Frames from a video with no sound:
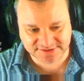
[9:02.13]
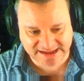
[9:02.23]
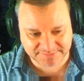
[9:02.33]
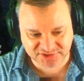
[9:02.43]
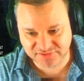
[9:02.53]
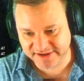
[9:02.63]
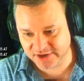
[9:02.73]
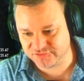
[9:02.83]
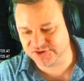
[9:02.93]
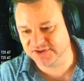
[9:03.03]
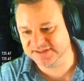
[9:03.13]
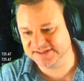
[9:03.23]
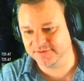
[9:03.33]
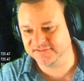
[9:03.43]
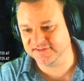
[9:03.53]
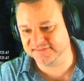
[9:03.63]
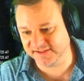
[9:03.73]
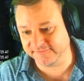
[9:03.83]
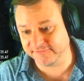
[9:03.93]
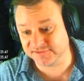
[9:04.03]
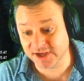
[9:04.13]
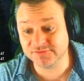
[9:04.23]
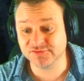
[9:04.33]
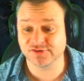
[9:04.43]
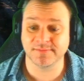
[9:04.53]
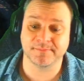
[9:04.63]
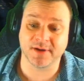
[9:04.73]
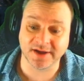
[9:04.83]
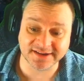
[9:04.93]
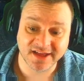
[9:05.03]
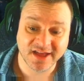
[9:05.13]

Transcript: damage, 392 assisting, for a total combined